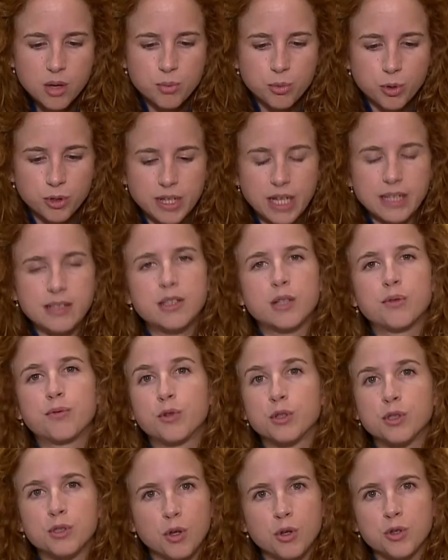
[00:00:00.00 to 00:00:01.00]
protesting
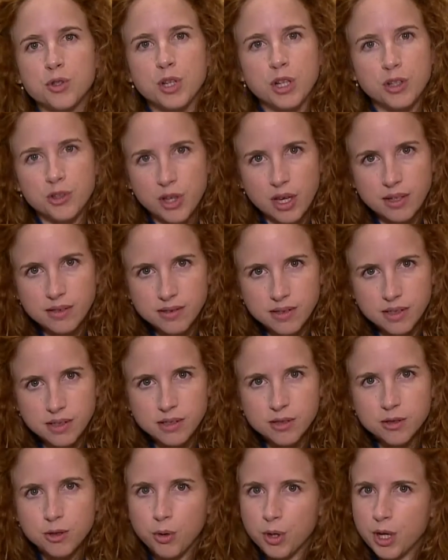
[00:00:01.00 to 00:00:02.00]
for social
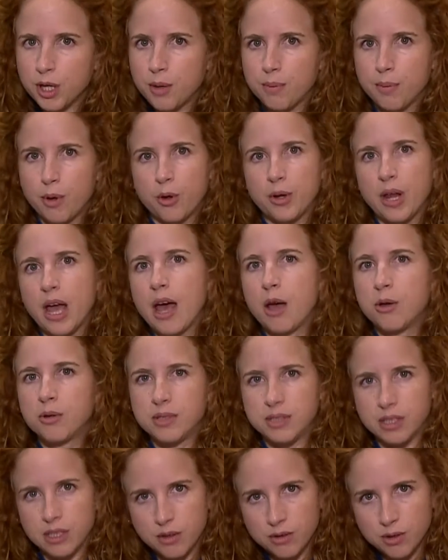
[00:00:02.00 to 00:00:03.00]
justice, talking about
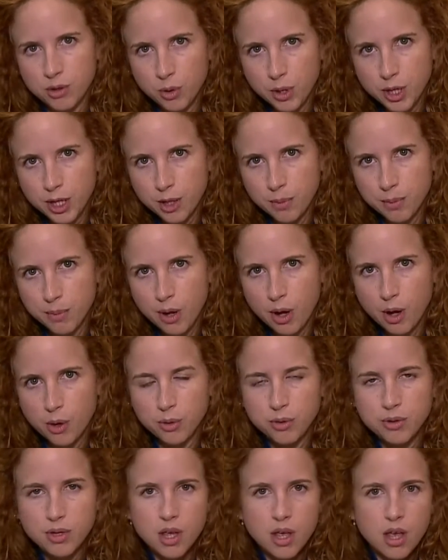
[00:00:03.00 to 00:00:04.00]
housing, talking
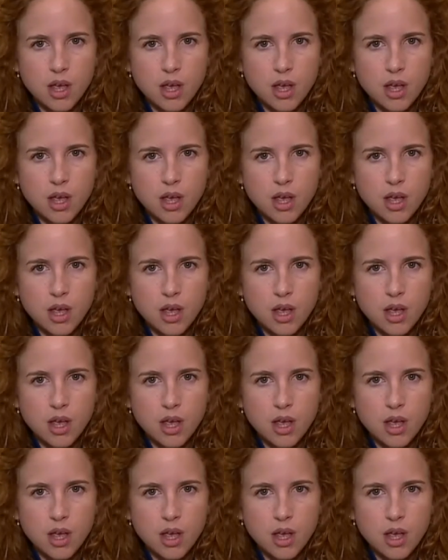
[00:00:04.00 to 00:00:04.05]
about